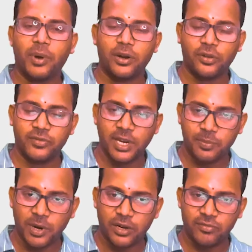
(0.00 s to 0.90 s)
part of that
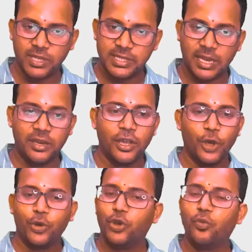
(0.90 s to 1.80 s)
part of the skin,
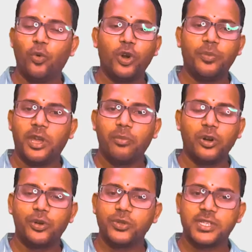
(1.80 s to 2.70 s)
you won't be
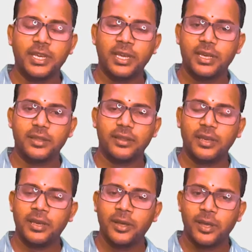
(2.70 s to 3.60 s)
able to see
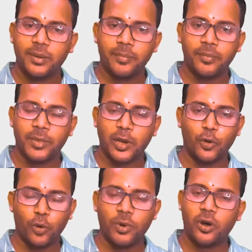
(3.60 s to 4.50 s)
the
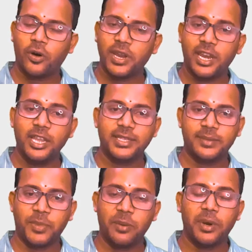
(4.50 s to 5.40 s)
melanoma or any
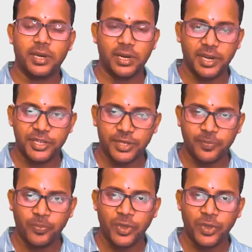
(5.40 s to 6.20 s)
pigmented lesion.